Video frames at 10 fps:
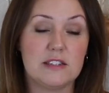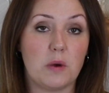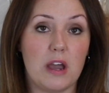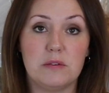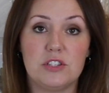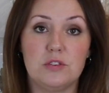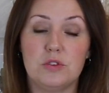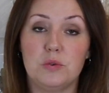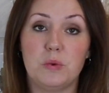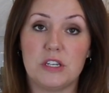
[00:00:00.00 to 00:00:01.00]
So I always do
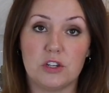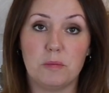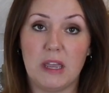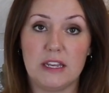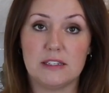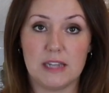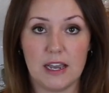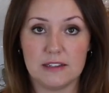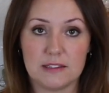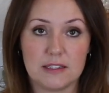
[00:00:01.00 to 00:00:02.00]
the window pane
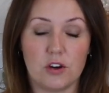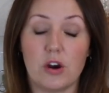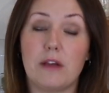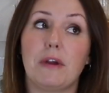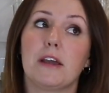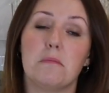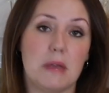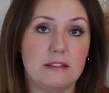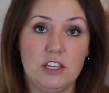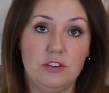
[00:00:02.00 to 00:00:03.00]
test, or I
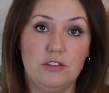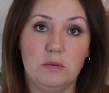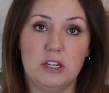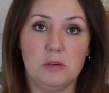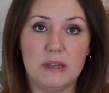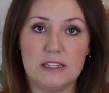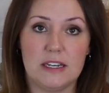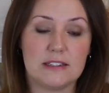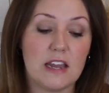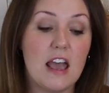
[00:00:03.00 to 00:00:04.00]
recommend that you do the window pane
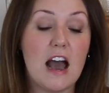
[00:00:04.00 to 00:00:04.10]
test.